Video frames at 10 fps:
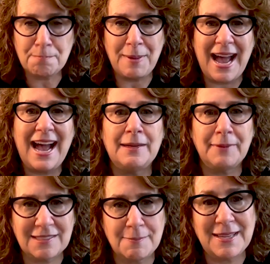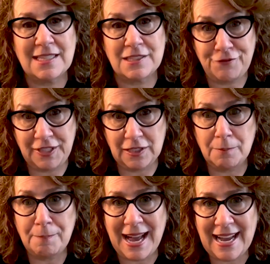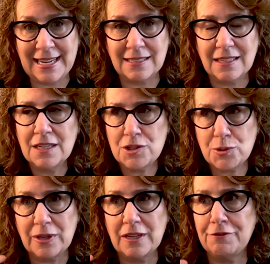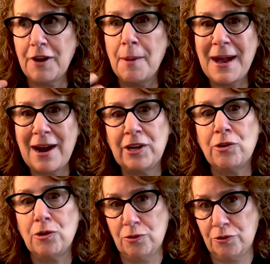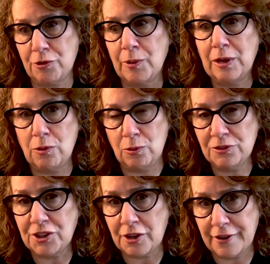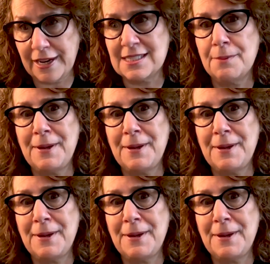bad, because it makes us feel bad sort of about our own growing older. It